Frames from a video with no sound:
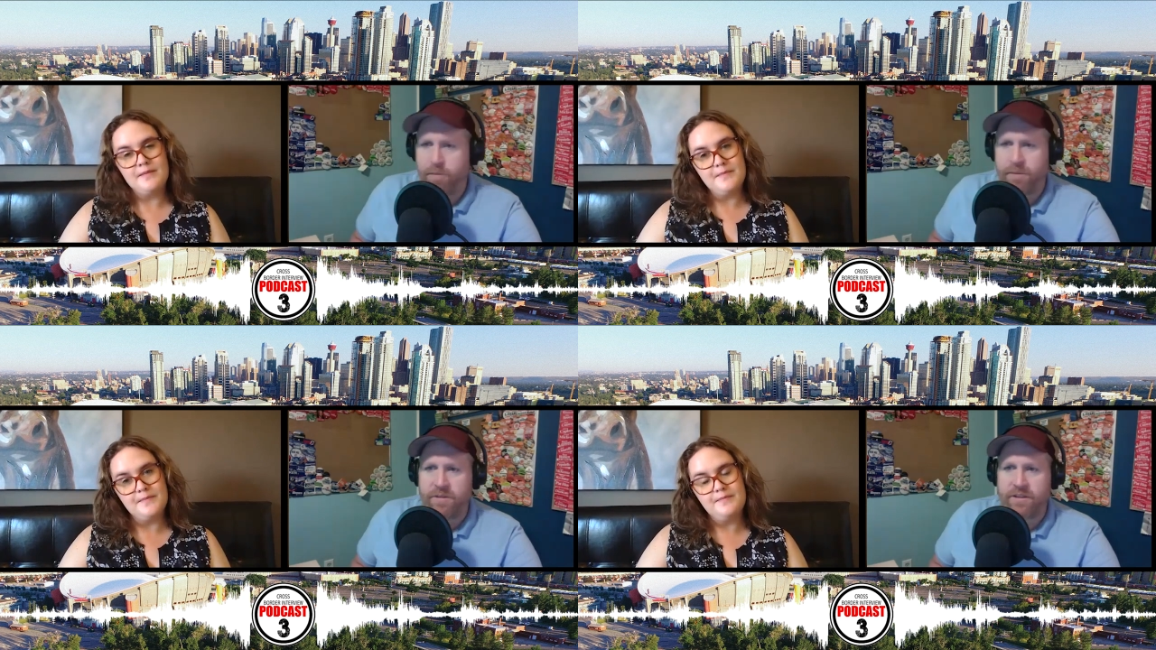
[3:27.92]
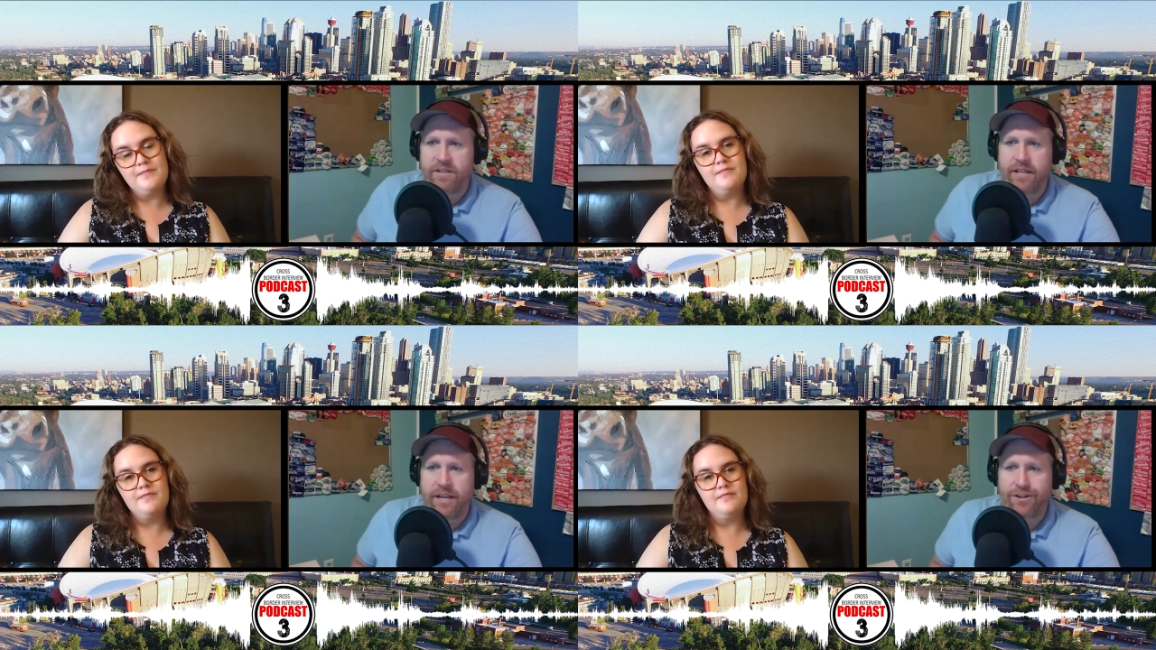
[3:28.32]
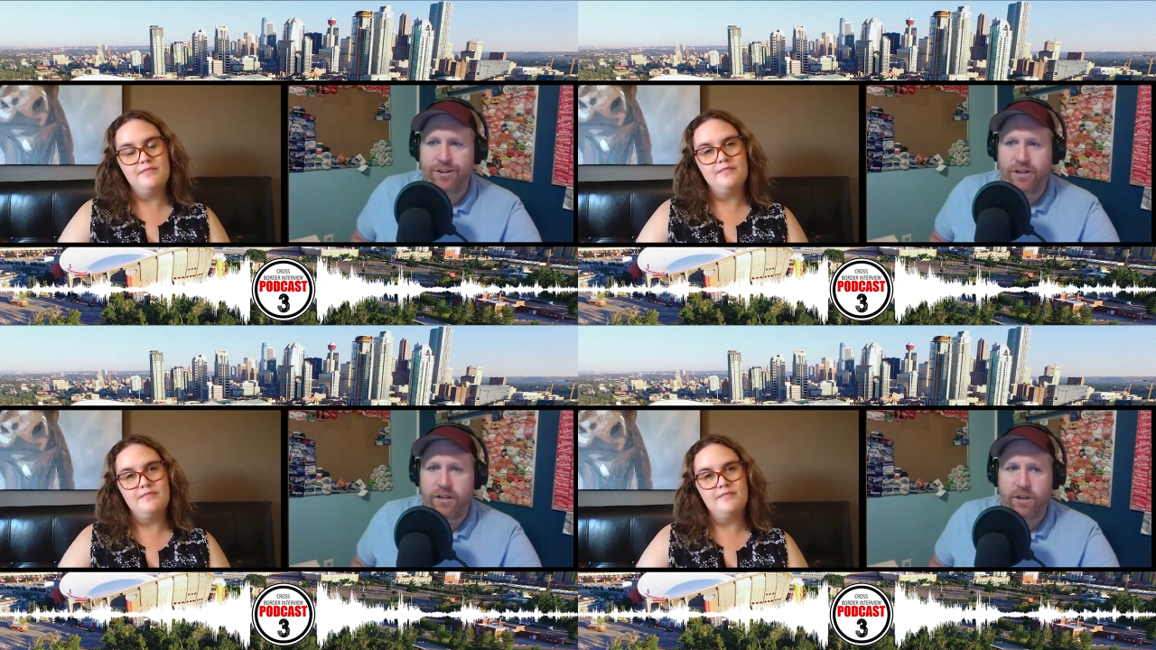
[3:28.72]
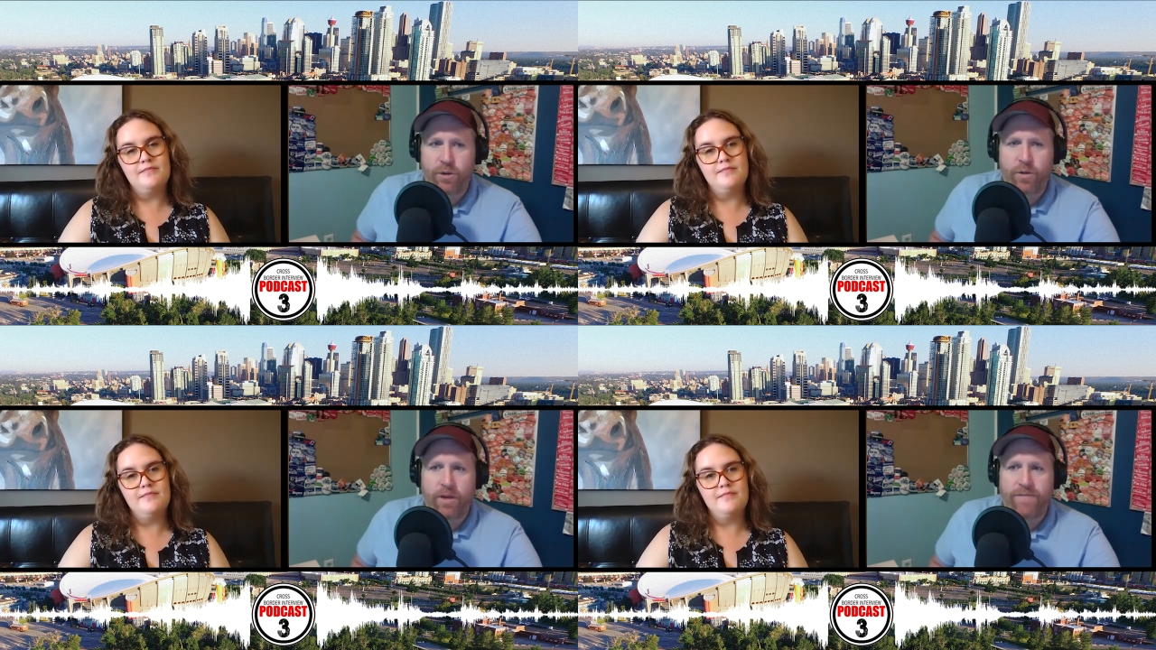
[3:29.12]
Speaker 1: about this election.
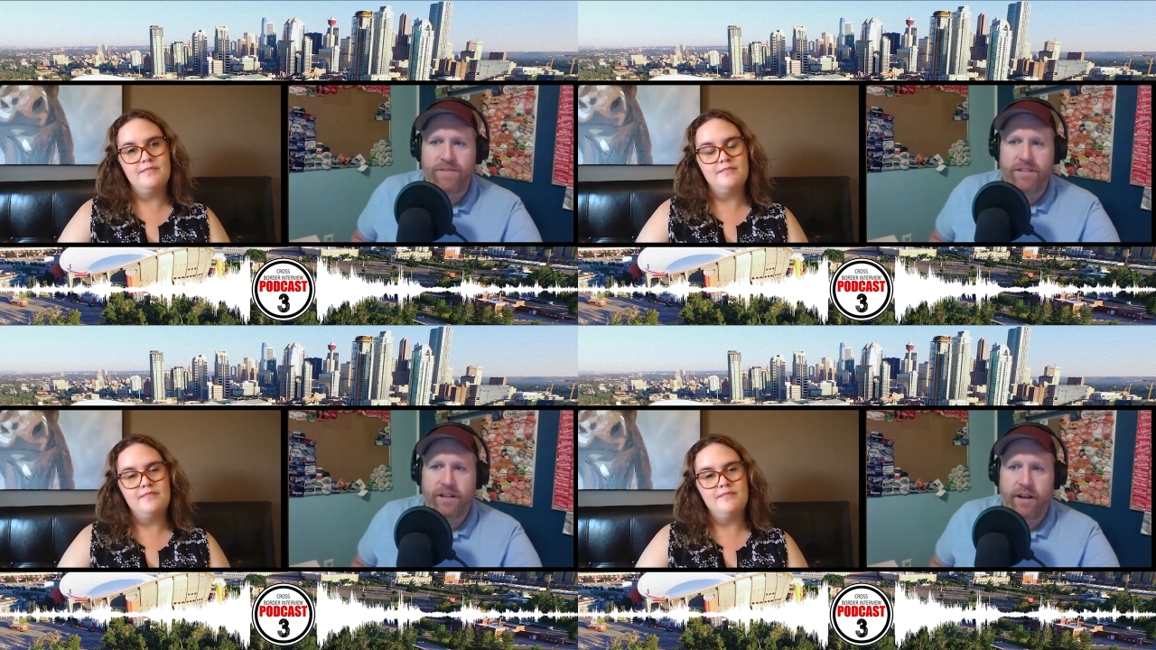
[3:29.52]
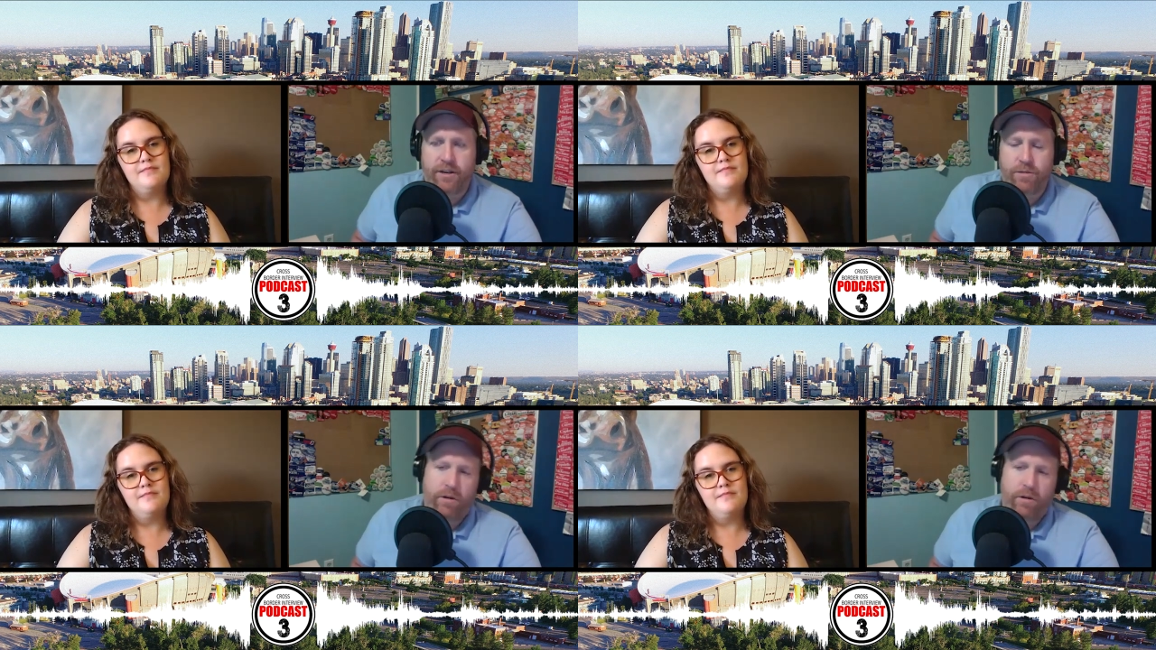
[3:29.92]
You have decided